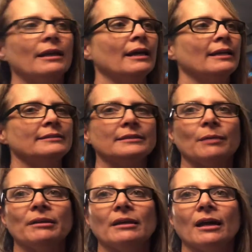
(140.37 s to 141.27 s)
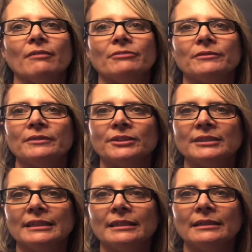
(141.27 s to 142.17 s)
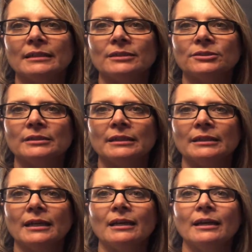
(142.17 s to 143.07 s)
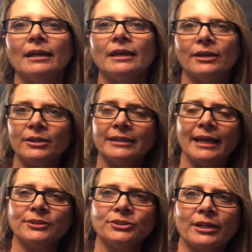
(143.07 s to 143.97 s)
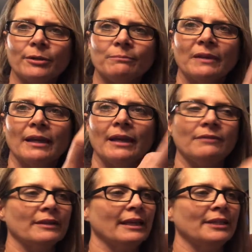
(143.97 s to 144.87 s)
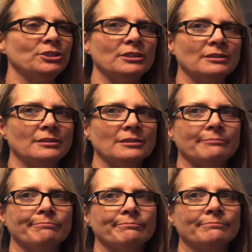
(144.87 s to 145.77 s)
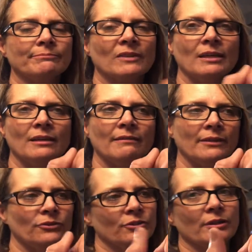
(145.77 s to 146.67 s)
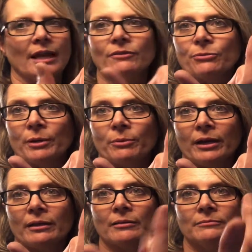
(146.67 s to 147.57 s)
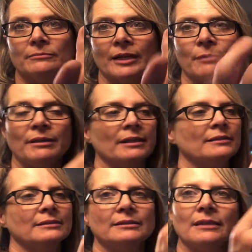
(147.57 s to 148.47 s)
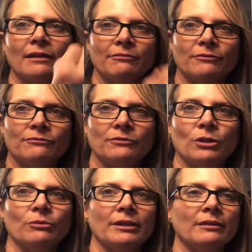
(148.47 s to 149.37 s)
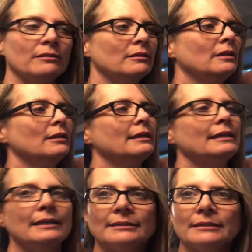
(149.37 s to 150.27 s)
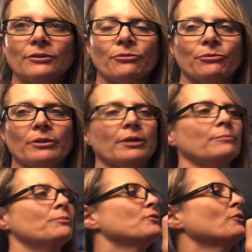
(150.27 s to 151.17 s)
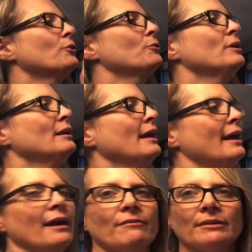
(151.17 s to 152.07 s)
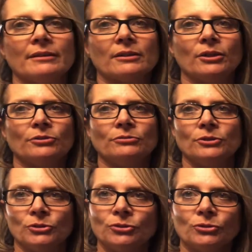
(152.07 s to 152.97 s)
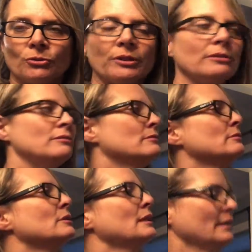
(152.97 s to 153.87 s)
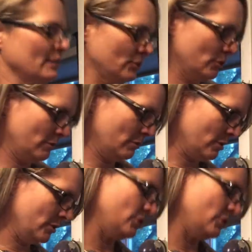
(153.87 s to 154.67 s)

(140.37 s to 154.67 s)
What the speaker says: as it's coming off. If there's any nicks or anything, it could catch there. And if it catches, then you could have a thread break, right? Because it's not flowing easily through there. So having the cone too short can cause